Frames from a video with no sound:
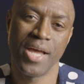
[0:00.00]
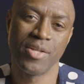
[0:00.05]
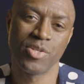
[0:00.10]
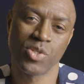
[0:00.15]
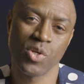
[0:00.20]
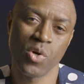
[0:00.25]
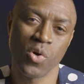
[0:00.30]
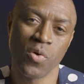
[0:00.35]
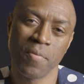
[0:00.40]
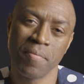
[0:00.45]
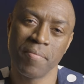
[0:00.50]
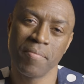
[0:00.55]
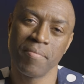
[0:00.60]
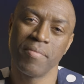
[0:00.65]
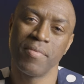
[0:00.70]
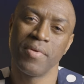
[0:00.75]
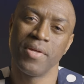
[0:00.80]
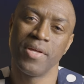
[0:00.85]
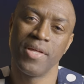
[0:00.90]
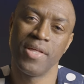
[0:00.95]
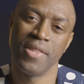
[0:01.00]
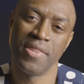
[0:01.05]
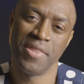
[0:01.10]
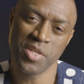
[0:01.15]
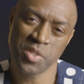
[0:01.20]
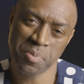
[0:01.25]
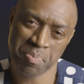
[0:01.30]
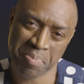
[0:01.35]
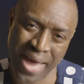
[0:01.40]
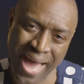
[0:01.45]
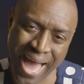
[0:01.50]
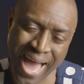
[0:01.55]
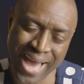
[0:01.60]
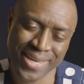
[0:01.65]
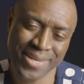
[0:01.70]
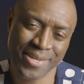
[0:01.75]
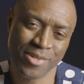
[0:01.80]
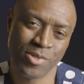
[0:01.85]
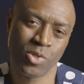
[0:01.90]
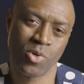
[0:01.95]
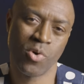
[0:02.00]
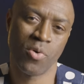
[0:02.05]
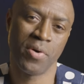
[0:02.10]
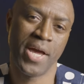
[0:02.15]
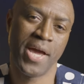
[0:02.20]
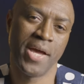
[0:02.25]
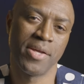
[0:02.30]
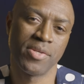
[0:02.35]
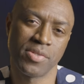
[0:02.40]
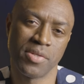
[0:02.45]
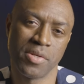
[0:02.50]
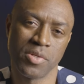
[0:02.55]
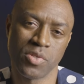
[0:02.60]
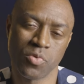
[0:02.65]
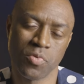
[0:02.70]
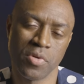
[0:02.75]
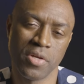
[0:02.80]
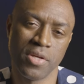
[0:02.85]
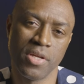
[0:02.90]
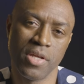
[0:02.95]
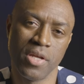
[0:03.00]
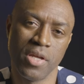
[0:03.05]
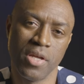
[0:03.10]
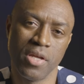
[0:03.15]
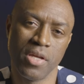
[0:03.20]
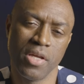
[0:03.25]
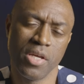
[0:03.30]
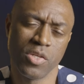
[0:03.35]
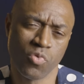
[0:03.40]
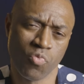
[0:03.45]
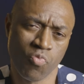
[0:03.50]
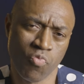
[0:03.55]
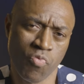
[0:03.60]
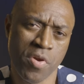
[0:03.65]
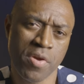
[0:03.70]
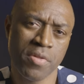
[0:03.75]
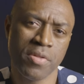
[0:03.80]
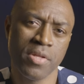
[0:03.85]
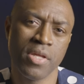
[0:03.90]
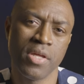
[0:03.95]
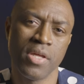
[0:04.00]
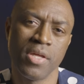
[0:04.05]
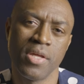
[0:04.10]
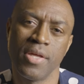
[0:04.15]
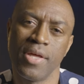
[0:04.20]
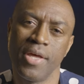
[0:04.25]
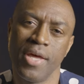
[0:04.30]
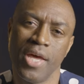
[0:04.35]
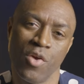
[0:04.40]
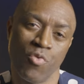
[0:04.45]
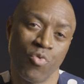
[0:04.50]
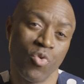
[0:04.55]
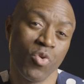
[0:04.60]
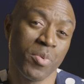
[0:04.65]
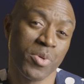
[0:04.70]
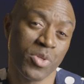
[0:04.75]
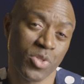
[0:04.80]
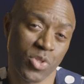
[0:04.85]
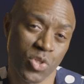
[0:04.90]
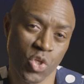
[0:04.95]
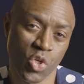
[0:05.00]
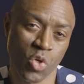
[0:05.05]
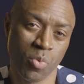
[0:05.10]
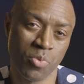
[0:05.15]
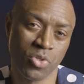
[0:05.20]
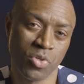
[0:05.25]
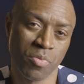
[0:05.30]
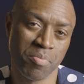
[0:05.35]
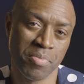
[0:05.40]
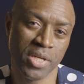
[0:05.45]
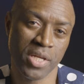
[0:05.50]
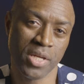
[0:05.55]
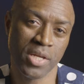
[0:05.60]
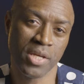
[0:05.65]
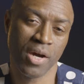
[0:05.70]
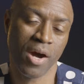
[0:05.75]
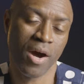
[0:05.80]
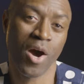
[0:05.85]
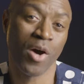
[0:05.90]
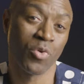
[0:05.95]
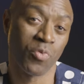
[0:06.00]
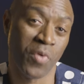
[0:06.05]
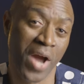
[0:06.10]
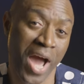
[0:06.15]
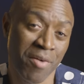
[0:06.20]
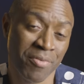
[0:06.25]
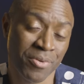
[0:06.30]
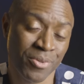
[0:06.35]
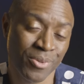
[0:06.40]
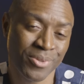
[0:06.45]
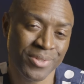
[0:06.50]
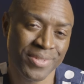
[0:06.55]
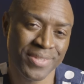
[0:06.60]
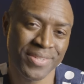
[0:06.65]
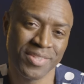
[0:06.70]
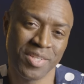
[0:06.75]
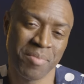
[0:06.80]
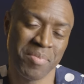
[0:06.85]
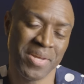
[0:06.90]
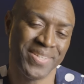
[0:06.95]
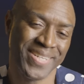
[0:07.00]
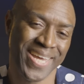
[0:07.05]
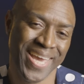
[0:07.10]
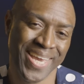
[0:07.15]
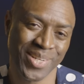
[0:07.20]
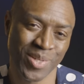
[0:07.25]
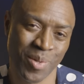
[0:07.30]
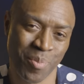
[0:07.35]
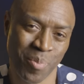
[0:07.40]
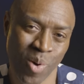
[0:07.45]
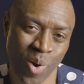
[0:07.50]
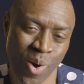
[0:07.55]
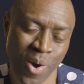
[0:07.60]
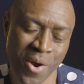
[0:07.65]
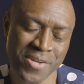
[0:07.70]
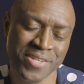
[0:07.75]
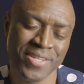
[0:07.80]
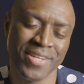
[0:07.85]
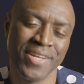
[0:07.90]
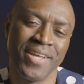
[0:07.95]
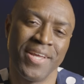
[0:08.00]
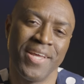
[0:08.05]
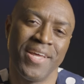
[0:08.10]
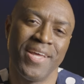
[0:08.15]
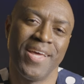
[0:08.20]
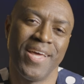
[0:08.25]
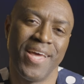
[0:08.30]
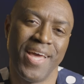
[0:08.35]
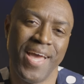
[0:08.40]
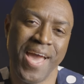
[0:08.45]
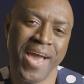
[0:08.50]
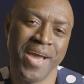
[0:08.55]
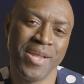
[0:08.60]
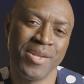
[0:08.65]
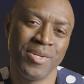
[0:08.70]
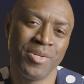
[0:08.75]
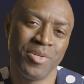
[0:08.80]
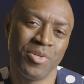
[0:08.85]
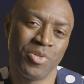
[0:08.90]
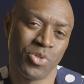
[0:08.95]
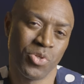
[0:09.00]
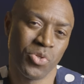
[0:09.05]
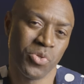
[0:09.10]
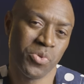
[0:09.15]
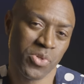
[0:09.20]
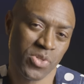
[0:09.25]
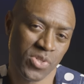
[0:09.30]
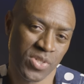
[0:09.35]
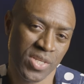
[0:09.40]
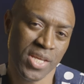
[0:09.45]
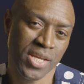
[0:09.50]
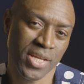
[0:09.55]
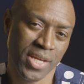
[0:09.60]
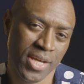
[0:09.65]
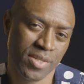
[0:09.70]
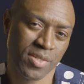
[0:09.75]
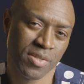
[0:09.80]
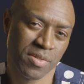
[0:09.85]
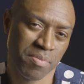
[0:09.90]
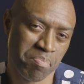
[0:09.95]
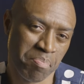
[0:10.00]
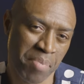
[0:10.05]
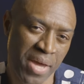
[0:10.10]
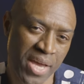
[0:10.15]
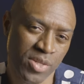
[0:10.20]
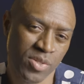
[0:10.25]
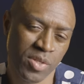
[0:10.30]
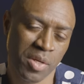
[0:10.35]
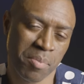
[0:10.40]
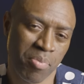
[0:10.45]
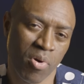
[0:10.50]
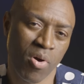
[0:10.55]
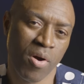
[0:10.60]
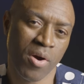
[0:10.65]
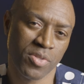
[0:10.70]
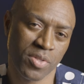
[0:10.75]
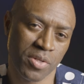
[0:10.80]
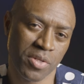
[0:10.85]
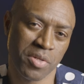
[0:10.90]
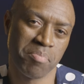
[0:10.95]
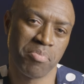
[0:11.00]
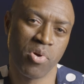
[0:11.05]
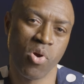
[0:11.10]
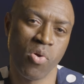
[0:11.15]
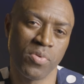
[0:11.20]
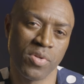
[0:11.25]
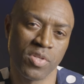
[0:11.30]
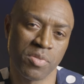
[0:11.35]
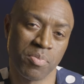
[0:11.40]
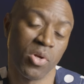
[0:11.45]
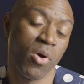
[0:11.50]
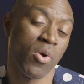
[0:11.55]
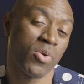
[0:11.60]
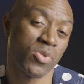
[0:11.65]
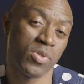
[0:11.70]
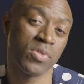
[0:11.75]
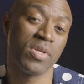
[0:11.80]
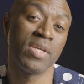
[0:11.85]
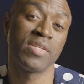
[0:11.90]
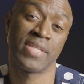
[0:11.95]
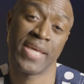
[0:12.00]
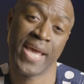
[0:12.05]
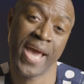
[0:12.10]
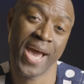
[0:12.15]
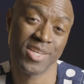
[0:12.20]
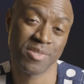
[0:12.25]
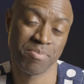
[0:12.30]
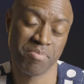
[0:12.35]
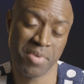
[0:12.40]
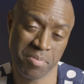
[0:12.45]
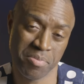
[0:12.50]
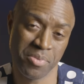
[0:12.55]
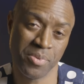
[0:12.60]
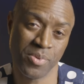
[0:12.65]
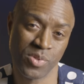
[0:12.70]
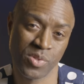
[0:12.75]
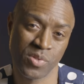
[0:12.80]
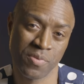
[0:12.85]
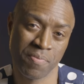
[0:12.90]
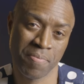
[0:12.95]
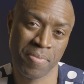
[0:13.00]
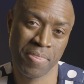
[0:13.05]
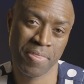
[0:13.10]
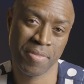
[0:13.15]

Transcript: And so this package called Ancestry is really a Rubik's Cube to be unraveled, to be taken apart, and to see its basic parts and components, but also its cast members.